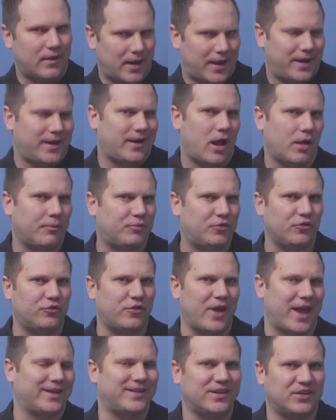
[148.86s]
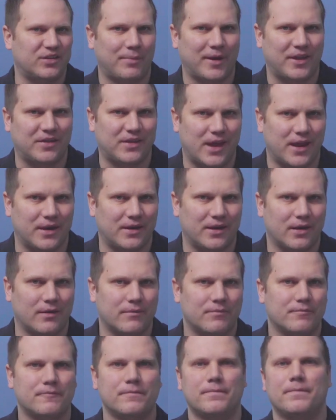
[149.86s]
and it helps you to anticipate the ending.
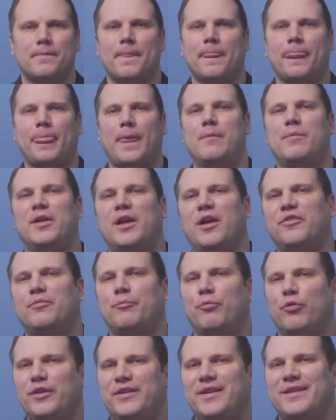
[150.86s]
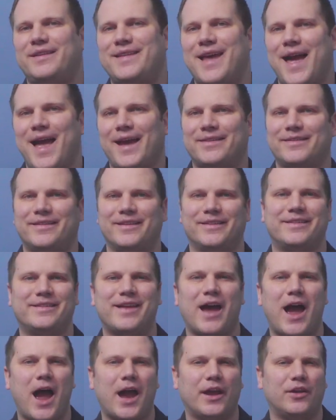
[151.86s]
And because printed text is
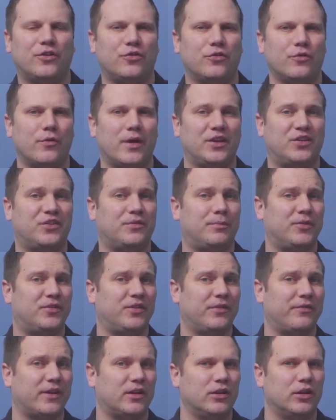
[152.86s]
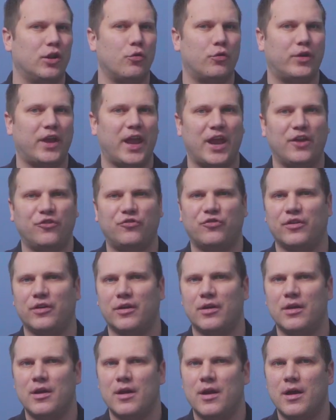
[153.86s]
tied to a specific
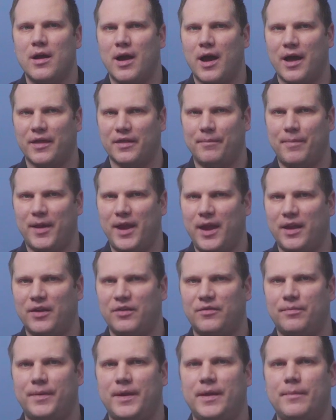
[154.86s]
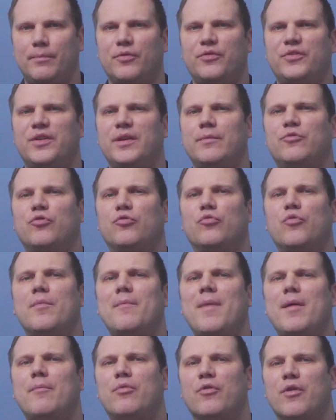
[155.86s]
location on the page, people seem to
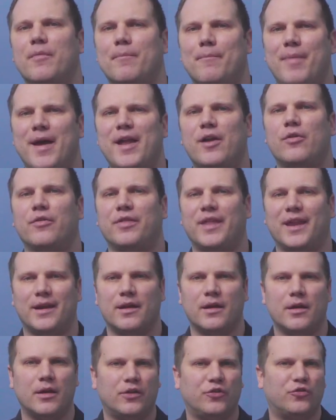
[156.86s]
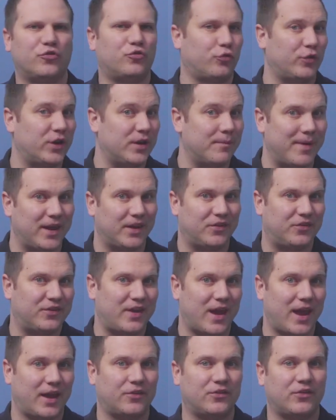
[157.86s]
remember it better than screen-based
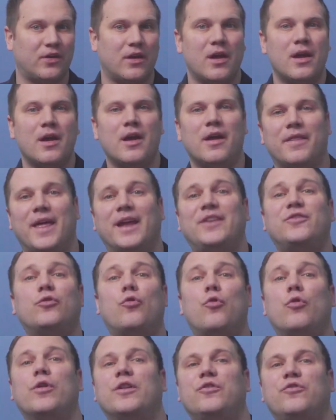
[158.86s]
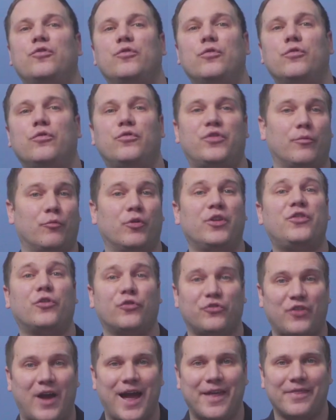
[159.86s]
text. That's according to some
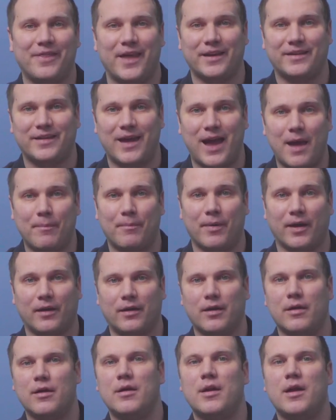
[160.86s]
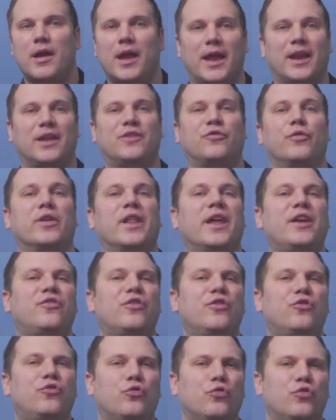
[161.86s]
research on that topic and its
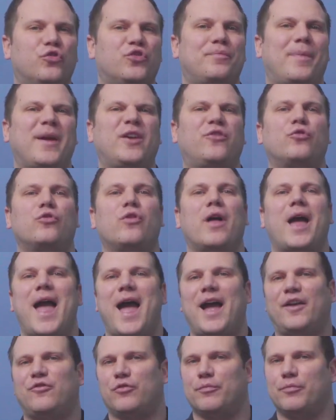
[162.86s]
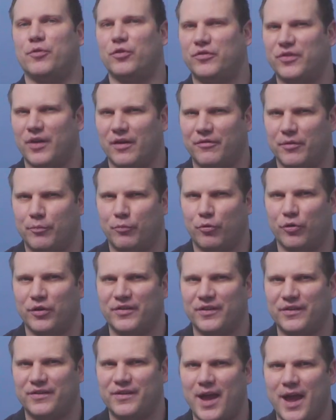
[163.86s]
relation to spatial attributes of the
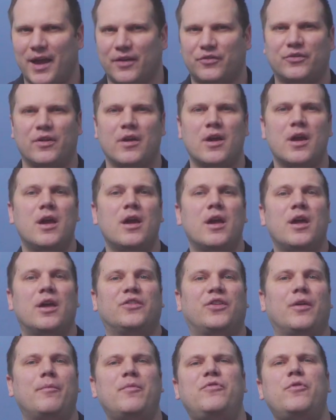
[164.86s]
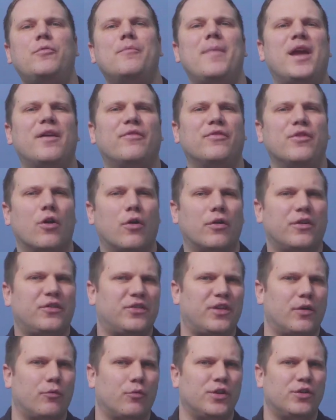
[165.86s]
printed text. Some of you may have
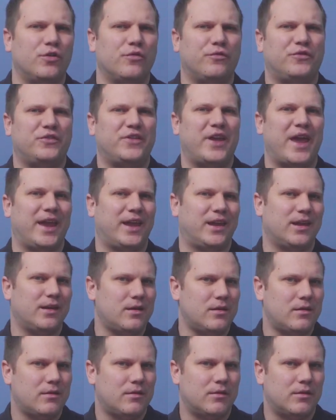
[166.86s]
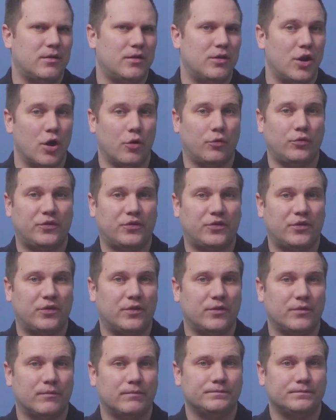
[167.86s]
noticed that when you've taken notes,